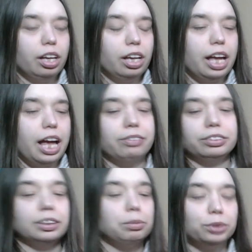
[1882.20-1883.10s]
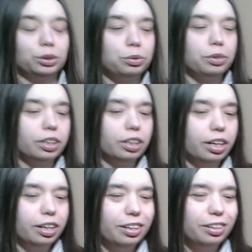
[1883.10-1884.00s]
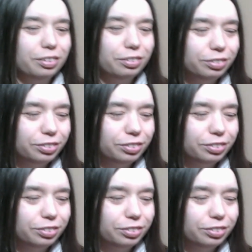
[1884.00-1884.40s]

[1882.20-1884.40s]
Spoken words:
have some sort of